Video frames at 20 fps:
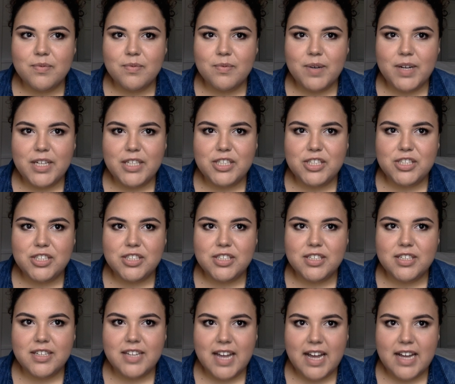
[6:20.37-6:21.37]
which,
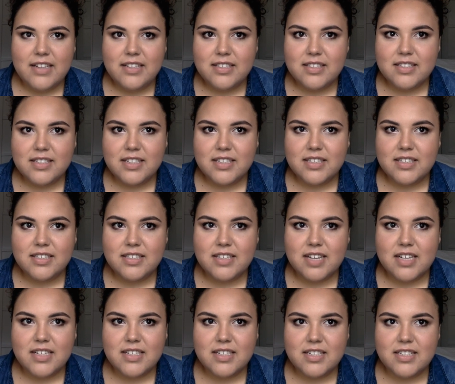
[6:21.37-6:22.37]
yes, it
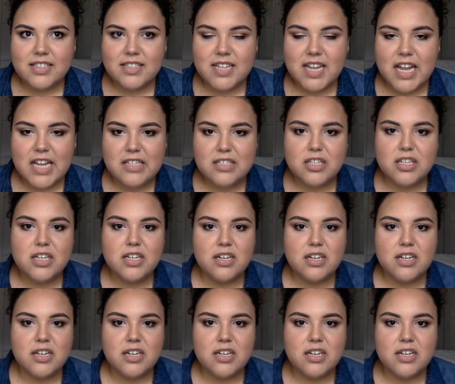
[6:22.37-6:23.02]
doesn't taste good,